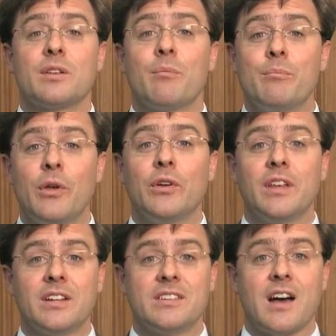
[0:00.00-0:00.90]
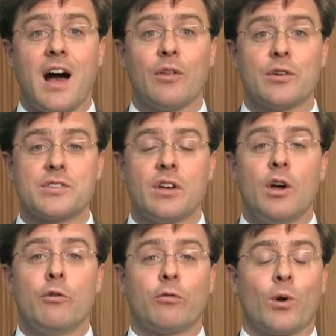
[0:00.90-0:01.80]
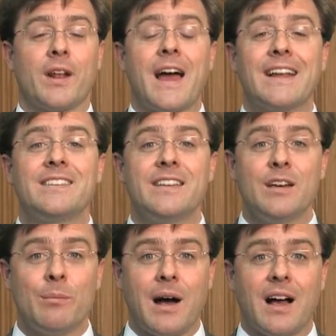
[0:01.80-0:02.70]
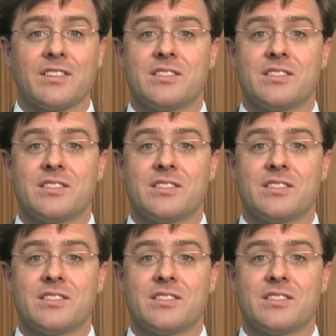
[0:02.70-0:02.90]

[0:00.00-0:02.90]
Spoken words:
million for an idea box.